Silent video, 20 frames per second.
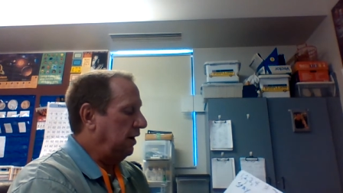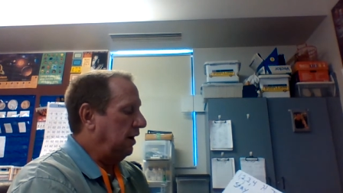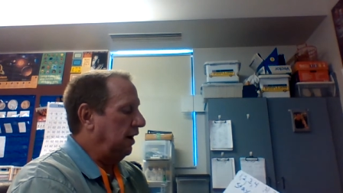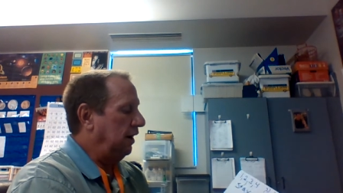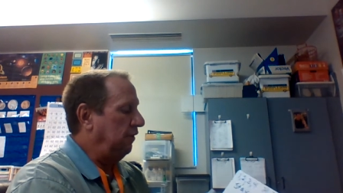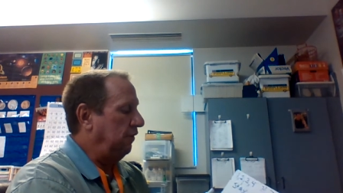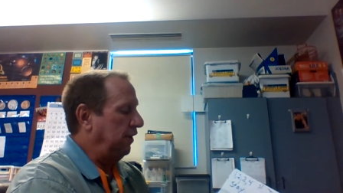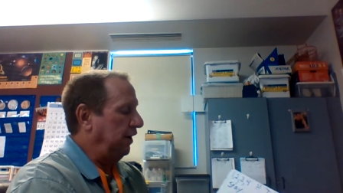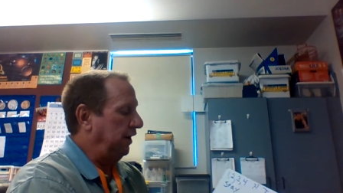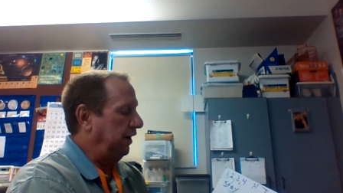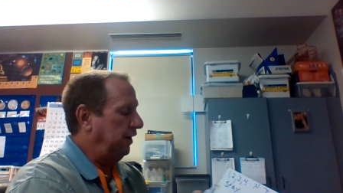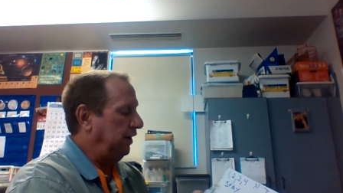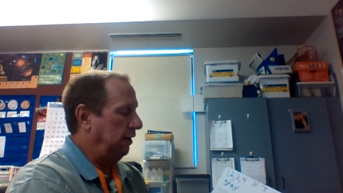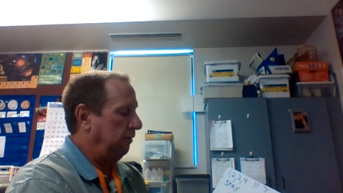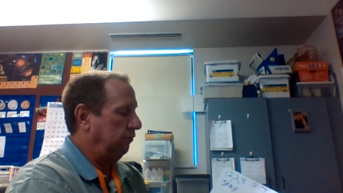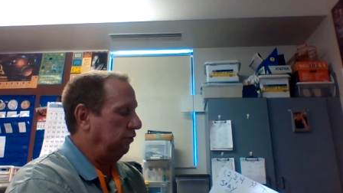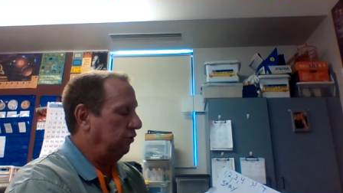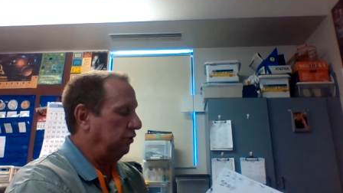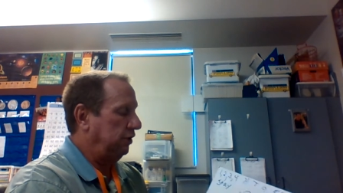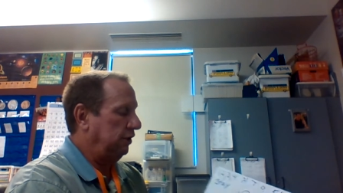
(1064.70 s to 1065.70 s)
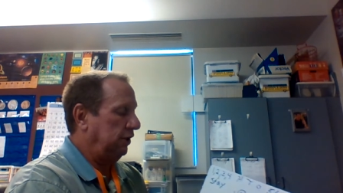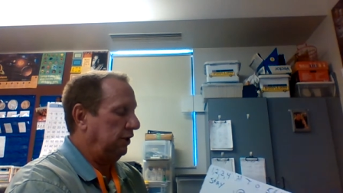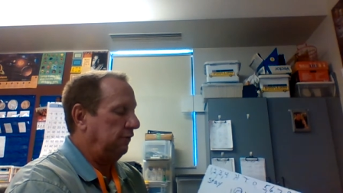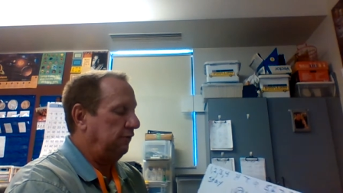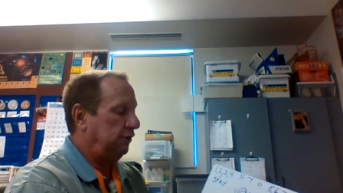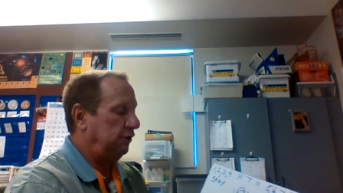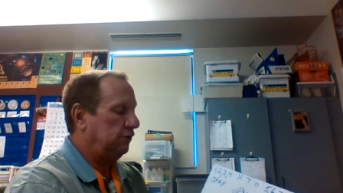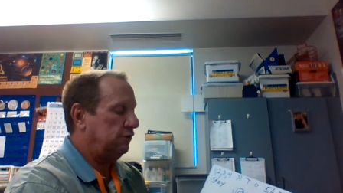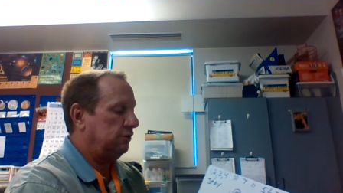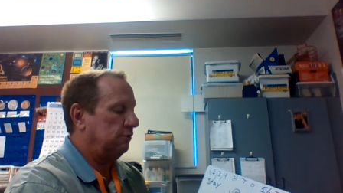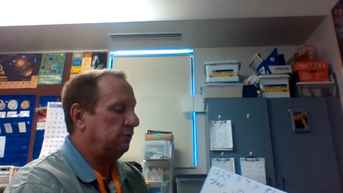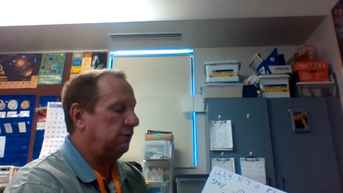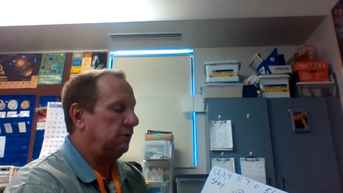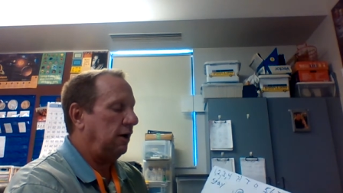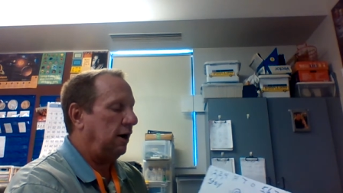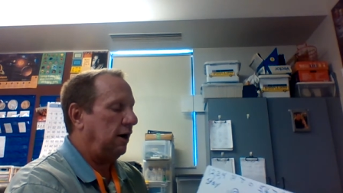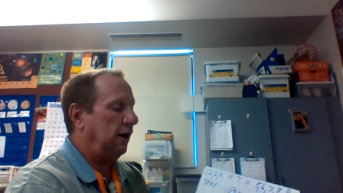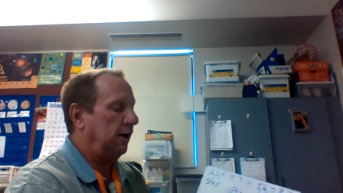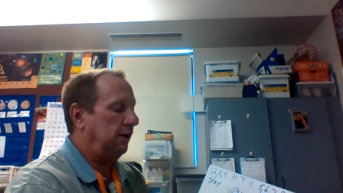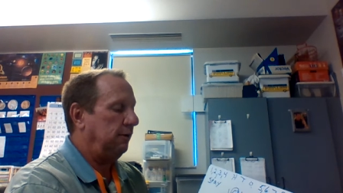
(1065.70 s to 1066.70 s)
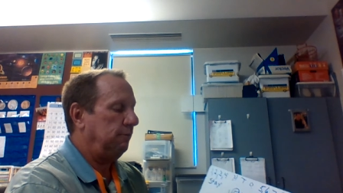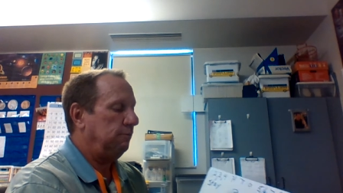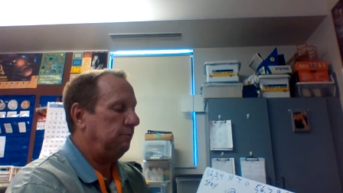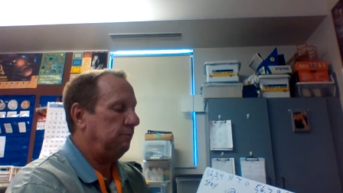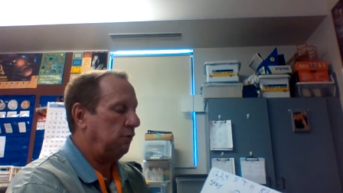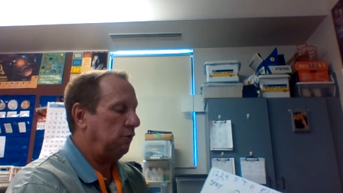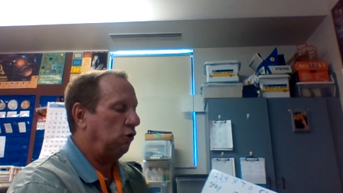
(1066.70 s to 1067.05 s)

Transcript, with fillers: And then I'm going to give you some time